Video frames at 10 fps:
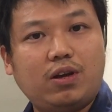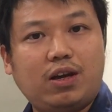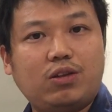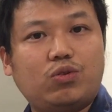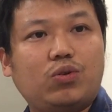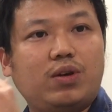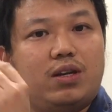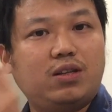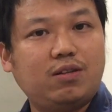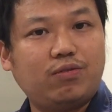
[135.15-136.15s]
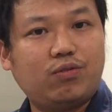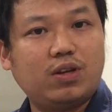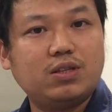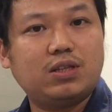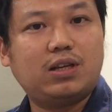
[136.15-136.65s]
and create
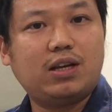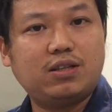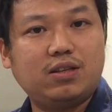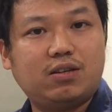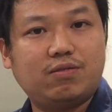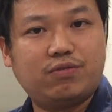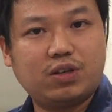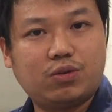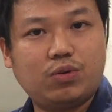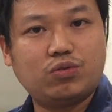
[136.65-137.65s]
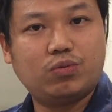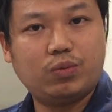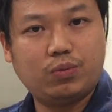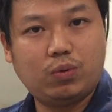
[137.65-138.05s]
different lighting configuration we